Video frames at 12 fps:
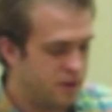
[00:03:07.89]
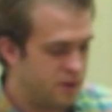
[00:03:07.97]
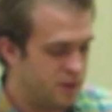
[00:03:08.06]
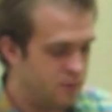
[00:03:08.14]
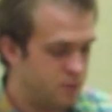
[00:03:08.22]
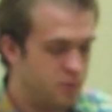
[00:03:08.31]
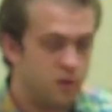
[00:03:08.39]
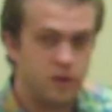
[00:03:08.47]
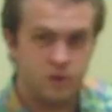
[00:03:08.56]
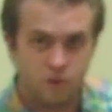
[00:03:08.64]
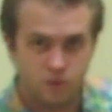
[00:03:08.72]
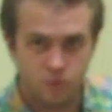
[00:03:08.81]
He seems pretty
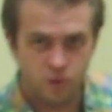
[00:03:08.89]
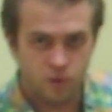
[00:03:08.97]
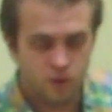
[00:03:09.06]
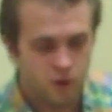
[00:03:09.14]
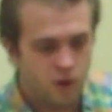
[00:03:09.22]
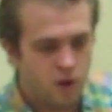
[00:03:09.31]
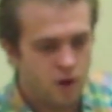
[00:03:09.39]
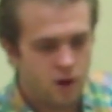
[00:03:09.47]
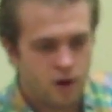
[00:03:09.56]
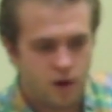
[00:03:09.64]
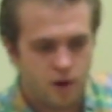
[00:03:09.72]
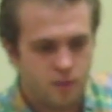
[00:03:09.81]
normal,
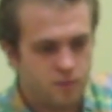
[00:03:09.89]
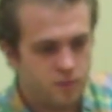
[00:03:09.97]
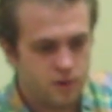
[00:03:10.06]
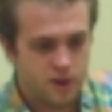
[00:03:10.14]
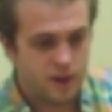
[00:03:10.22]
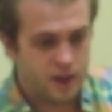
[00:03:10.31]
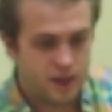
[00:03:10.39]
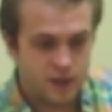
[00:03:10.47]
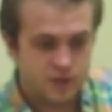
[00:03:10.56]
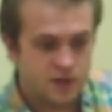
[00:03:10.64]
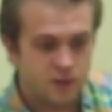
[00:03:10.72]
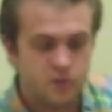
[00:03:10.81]
and
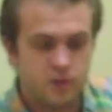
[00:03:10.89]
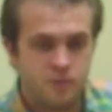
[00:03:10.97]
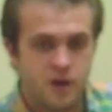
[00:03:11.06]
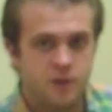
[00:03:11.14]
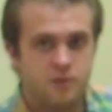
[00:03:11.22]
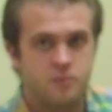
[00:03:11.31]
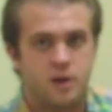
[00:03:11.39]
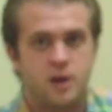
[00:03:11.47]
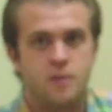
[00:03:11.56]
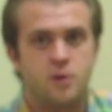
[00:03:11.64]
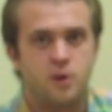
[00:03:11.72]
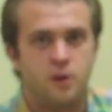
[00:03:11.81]
he's not really bothered by
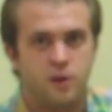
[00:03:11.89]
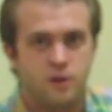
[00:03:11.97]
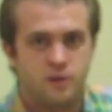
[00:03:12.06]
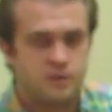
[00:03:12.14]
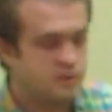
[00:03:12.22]
him at all.